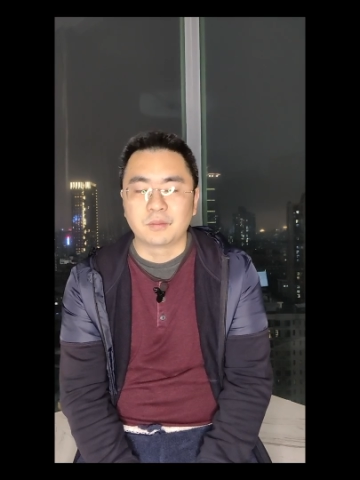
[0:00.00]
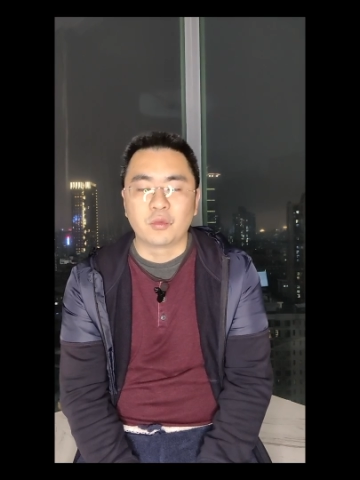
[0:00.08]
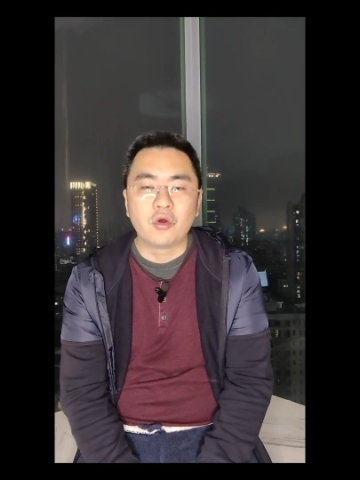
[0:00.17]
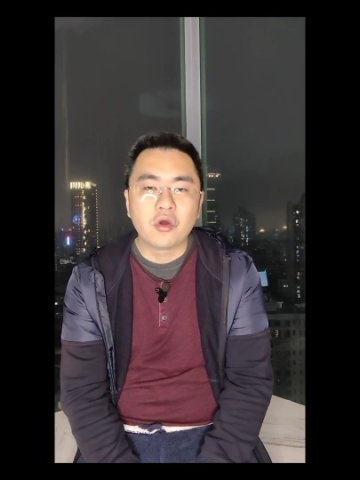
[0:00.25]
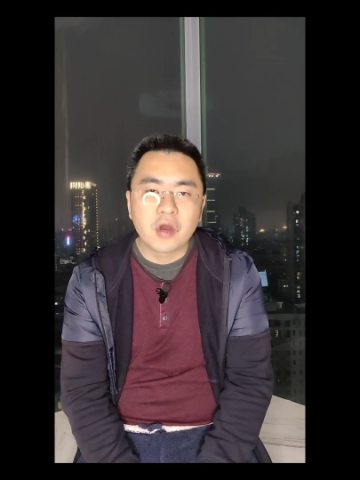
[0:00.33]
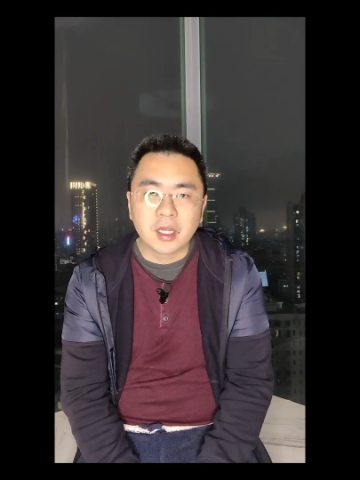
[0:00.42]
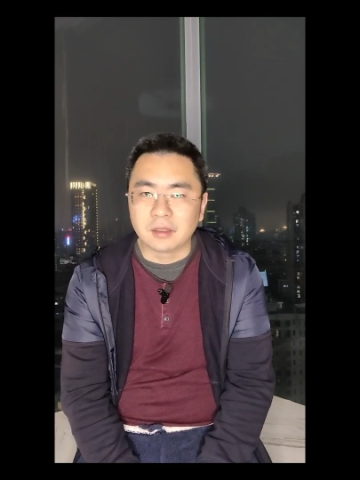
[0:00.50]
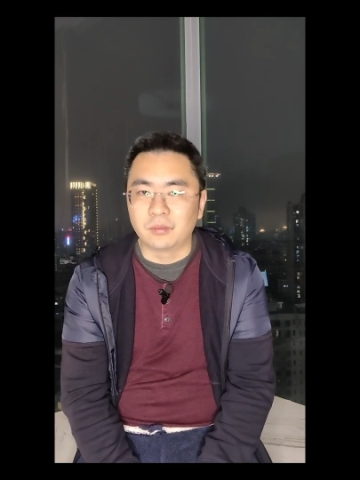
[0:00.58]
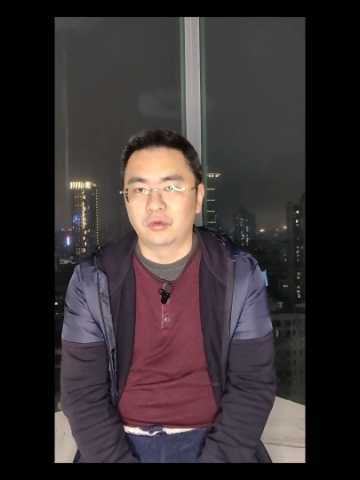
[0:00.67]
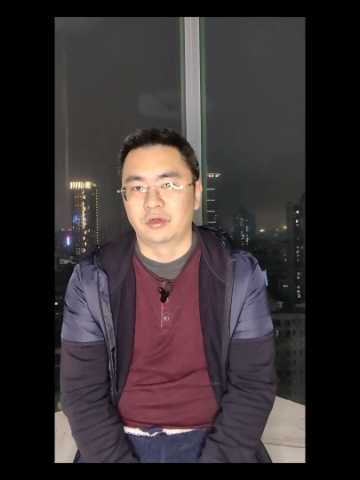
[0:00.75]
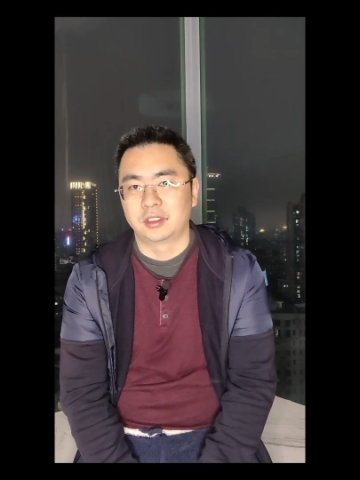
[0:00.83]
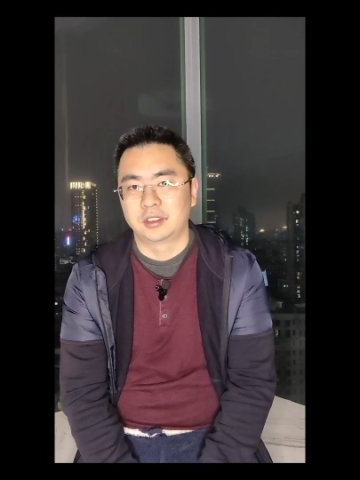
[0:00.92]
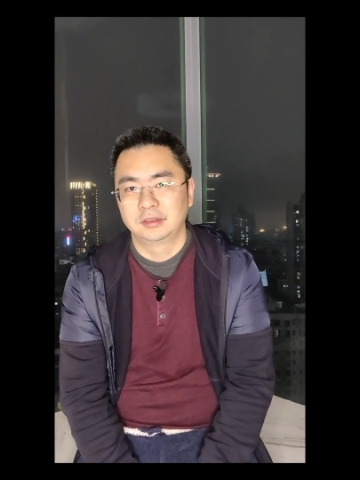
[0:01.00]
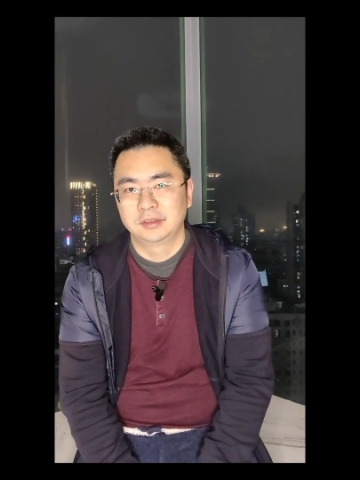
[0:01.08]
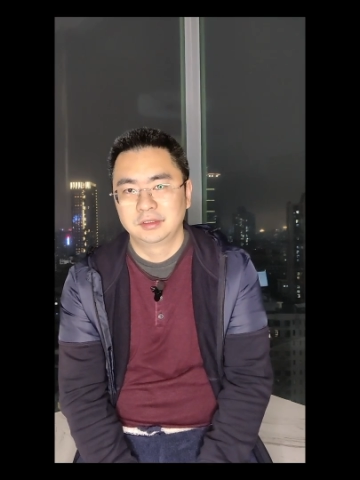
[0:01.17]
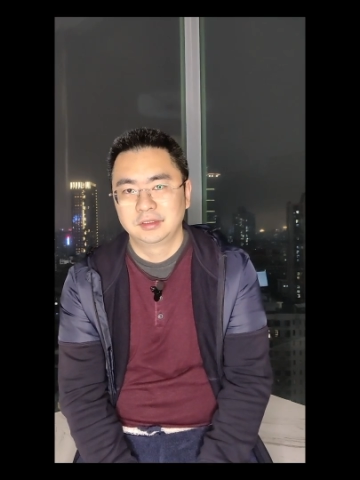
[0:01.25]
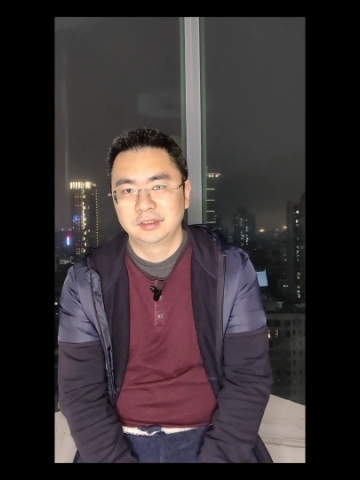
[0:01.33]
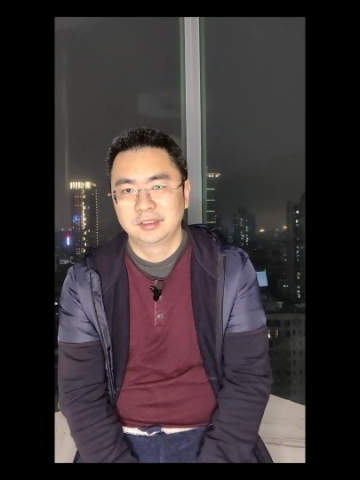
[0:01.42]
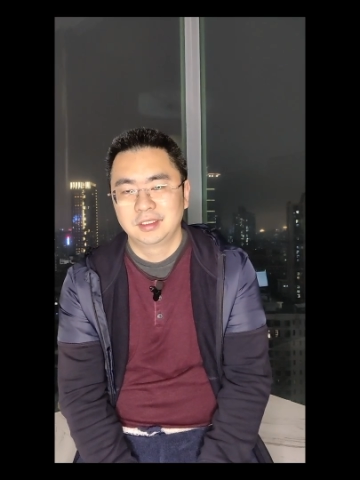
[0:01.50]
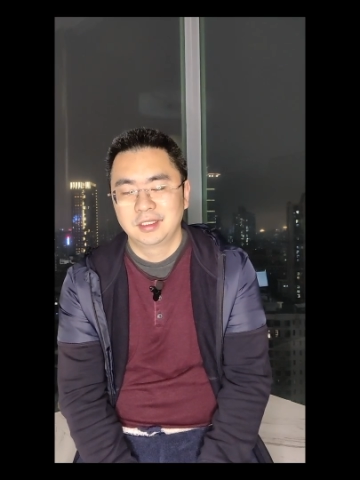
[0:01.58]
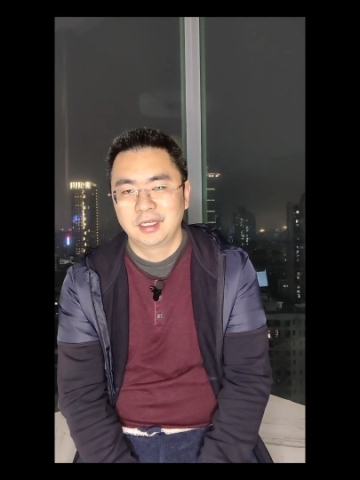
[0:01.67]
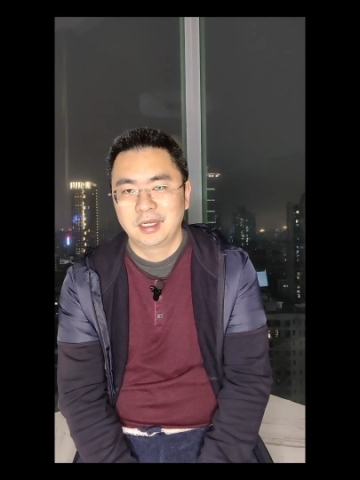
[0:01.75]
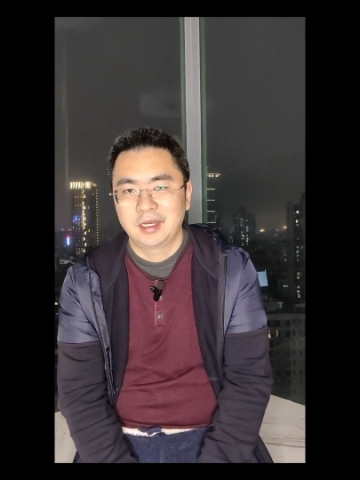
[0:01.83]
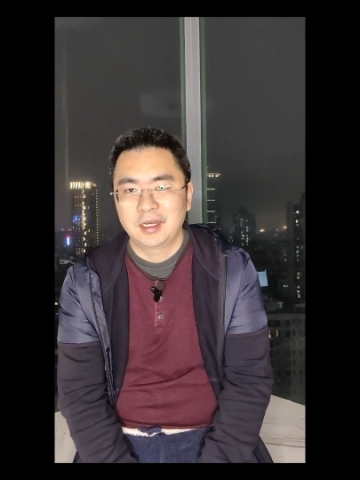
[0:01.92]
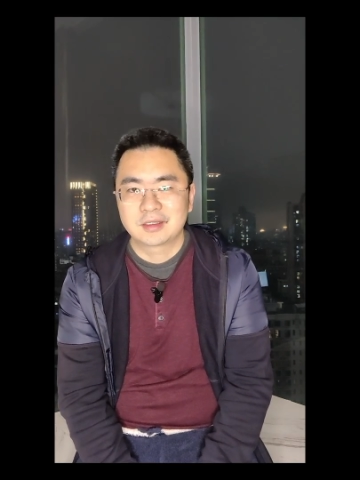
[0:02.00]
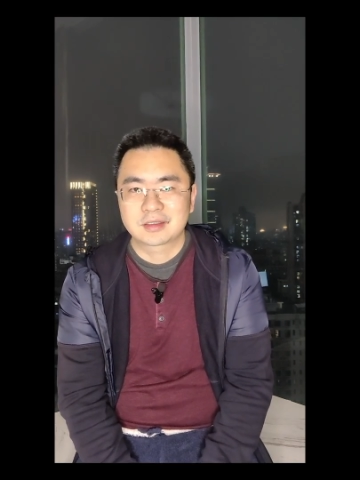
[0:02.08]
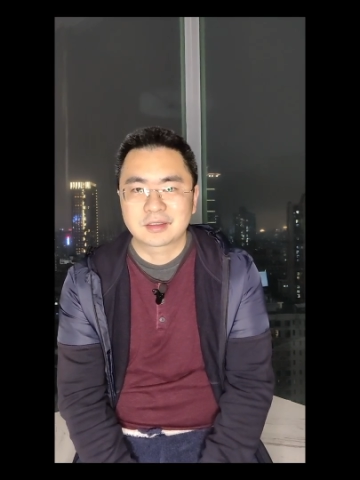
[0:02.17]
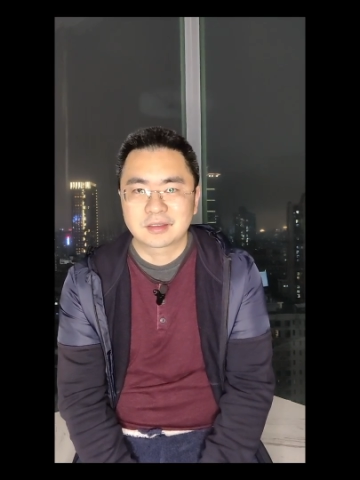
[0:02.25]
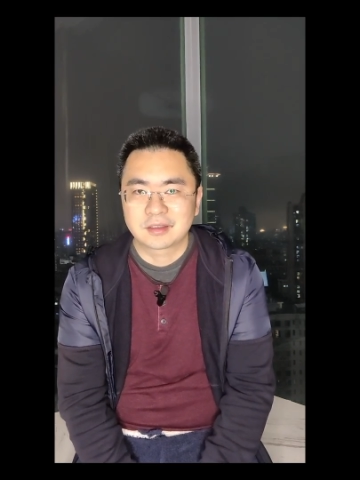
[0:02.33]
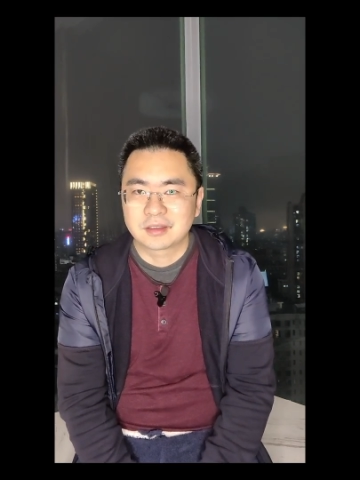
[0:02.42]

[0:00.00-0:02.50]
more and more, and